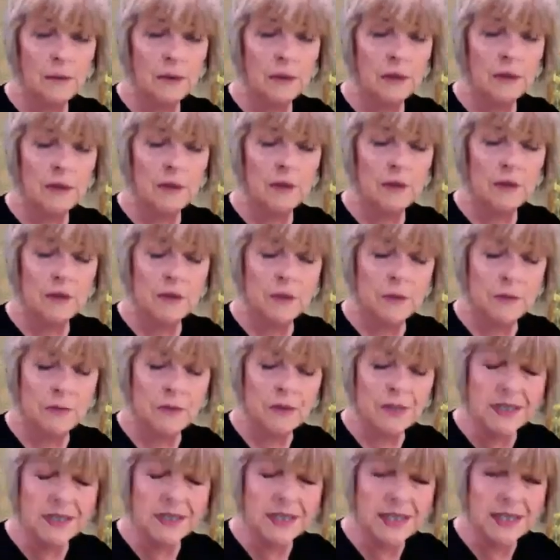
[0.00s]
be
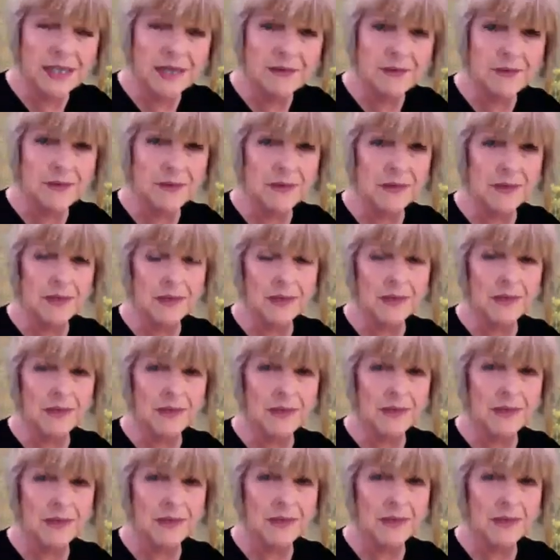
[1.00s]
so
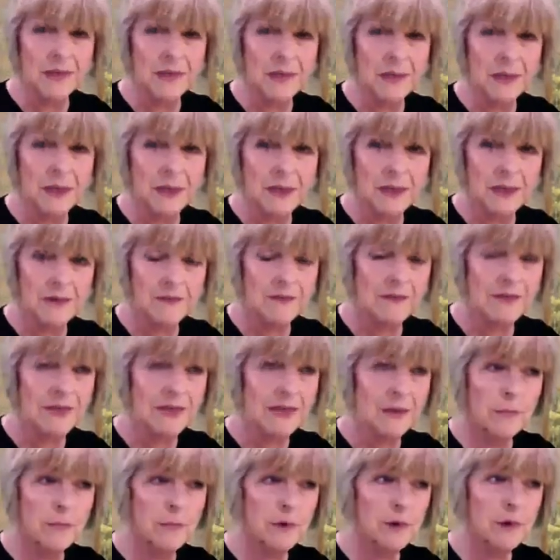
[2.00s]
devastated if
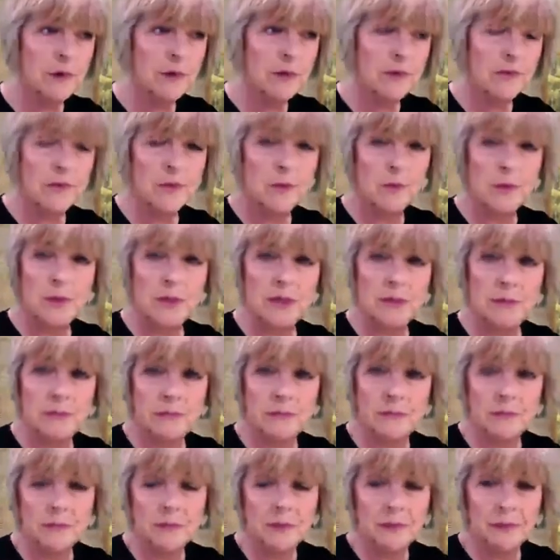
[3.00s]
someone else was
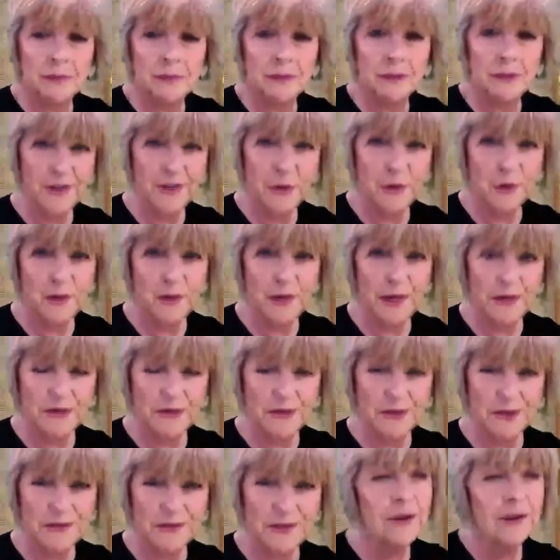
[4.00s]
in the
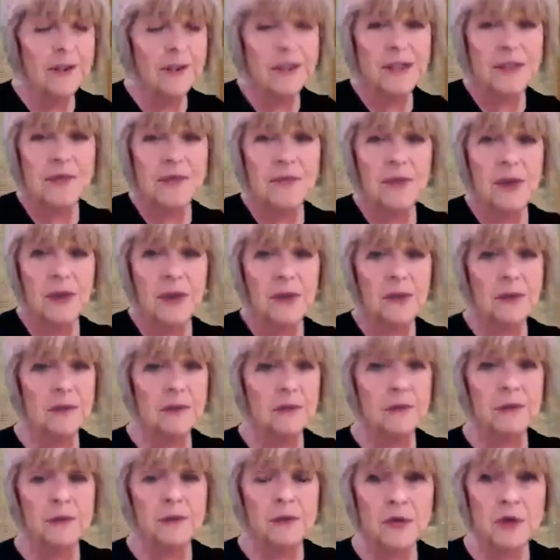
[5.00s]
doghouse, like his friend.
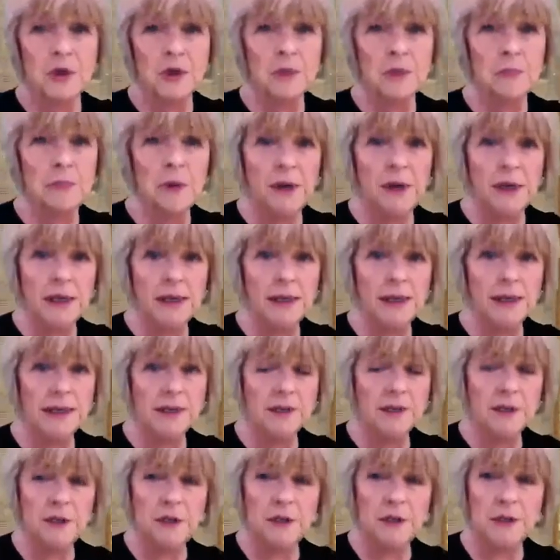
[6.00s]
Oh, did you break
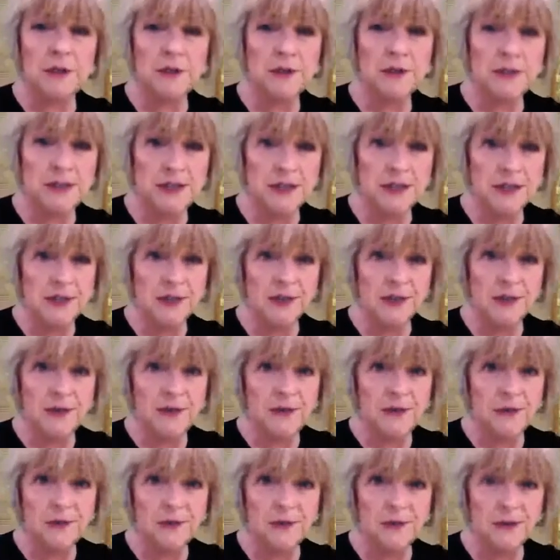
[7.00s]
that? Did you snatch that
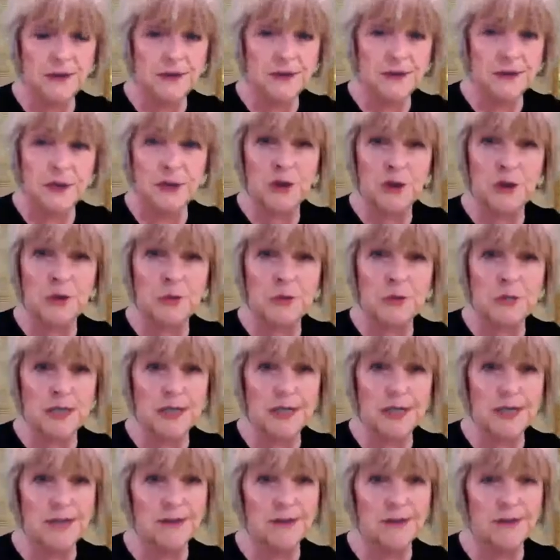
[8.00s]
off him? Did you
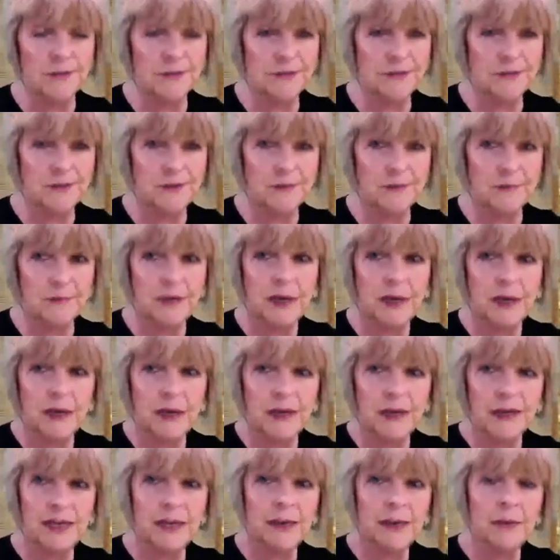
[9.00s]
take it off him?
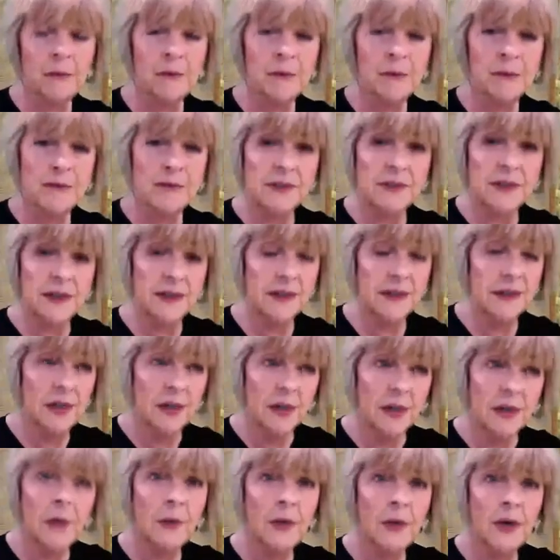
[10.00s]
He would say,
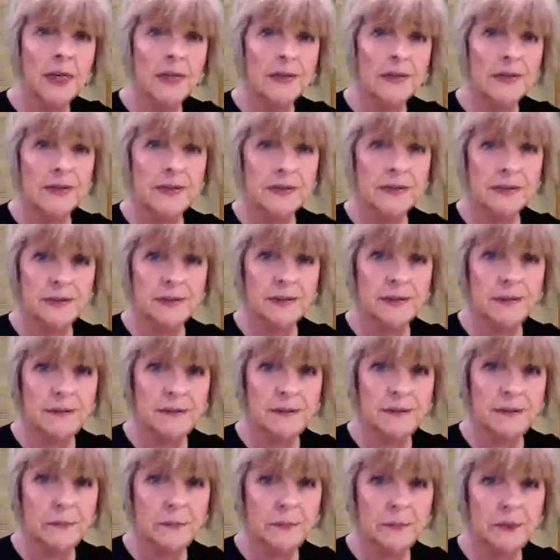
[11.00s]
no, I did it,
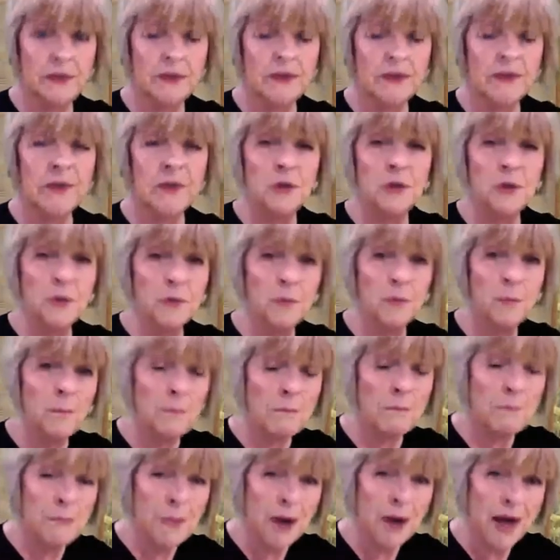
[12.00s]
because he
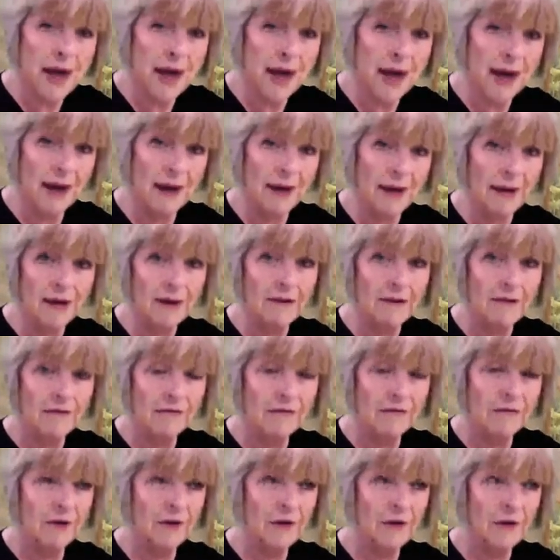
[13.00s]
couldn't bear
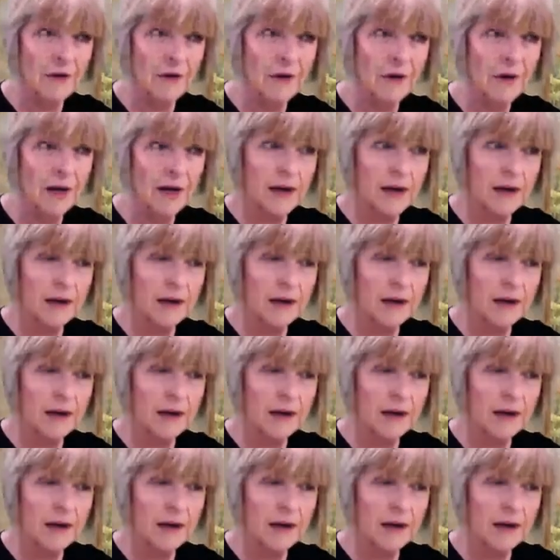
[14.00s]
for